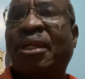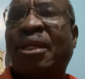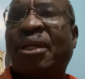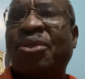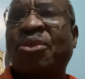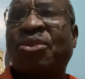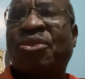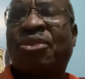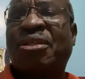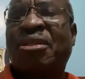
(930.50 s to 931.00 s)

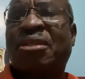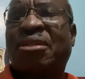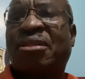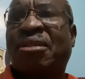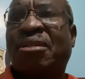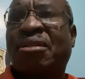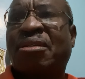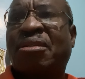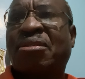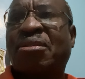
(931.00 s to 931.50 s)
You see,
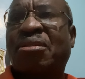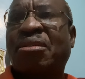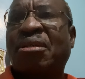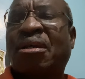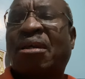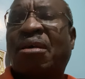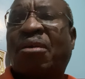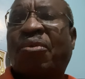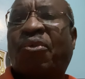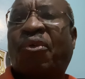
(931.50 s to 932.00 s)

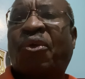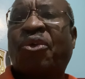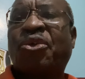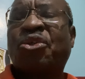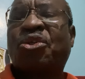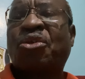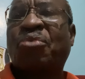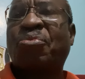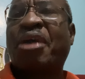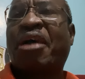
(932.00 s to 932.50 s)
for you
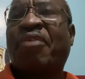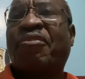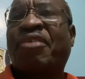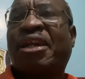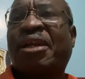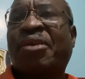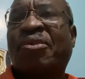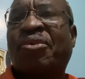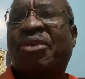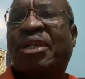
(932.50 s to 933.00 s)
to be a
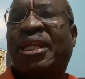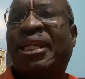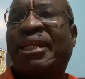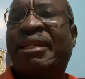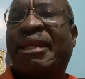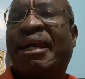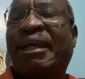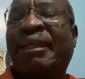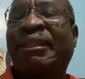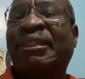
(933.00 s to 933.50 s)
very good leader